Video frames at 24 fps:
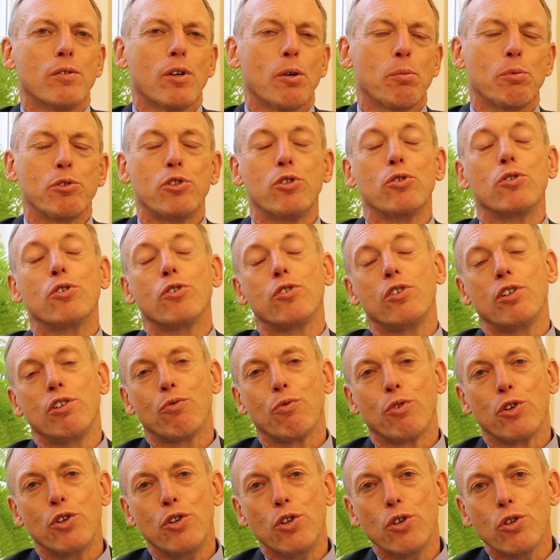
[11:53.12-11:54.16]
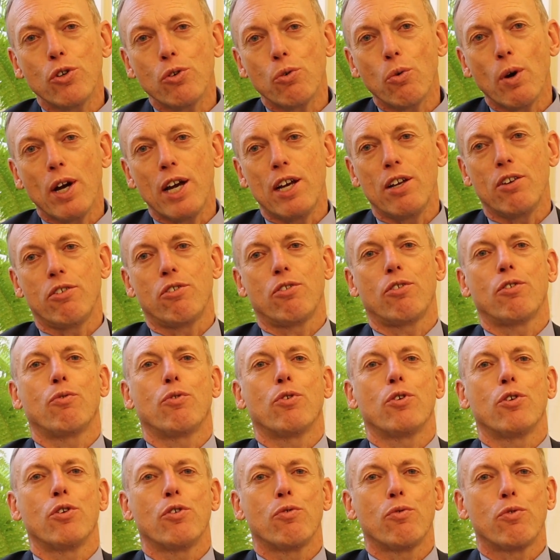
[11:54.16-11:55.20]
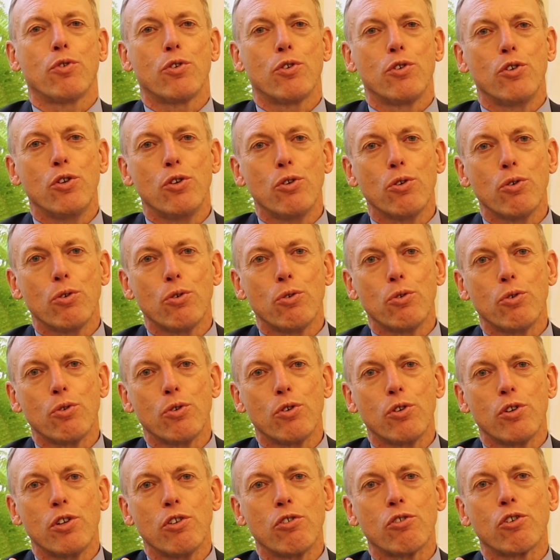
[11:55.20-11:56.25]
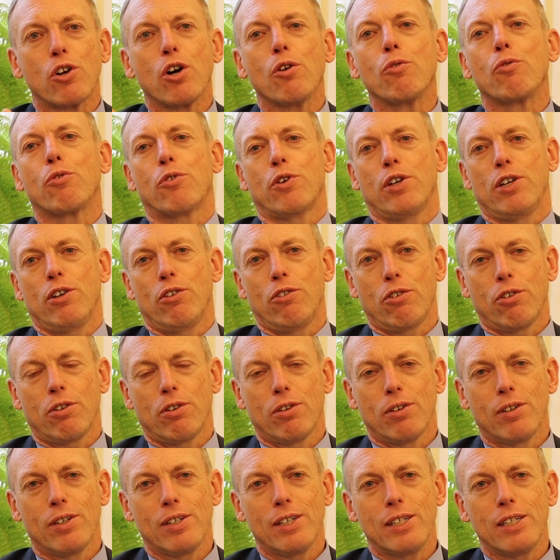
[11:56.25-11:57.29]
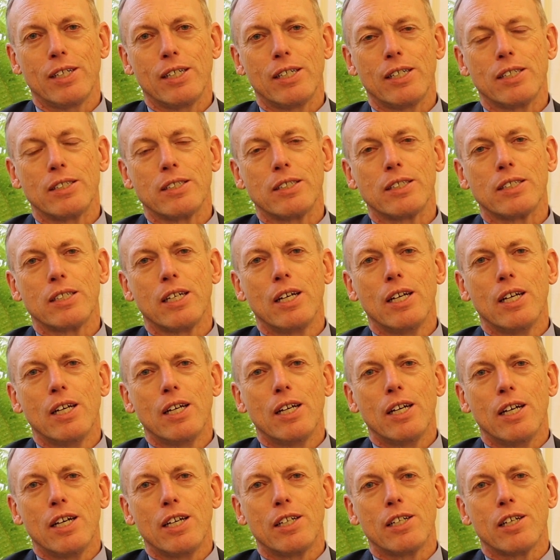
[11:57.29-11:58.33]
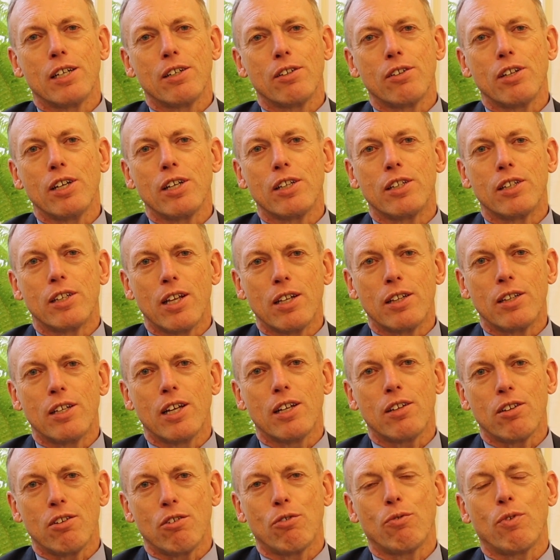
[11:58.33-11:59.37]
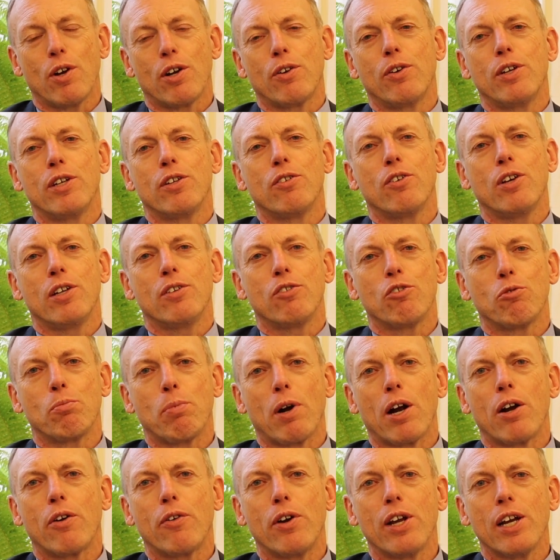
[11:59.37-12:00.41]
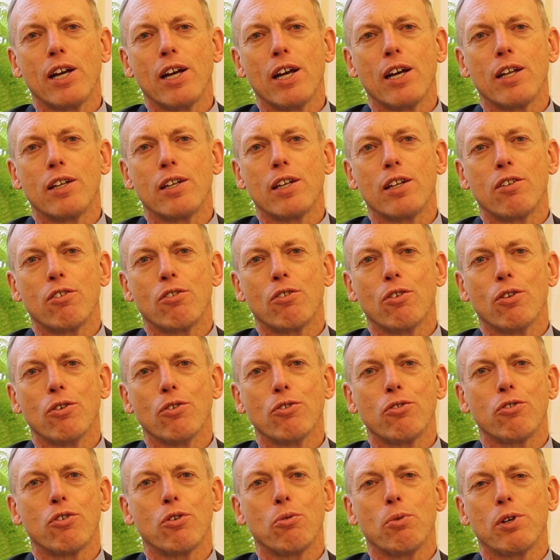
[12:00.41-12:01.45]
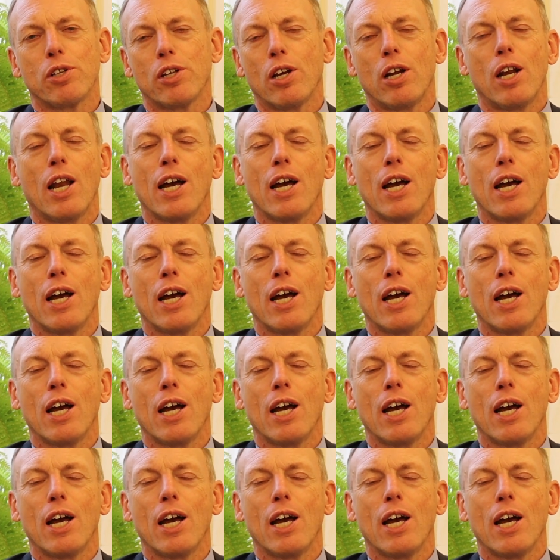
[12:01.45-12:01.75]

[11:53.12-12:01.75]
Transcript: opportunities for new ways, for new discoveries, and I think that is very inspiring, and that is also what I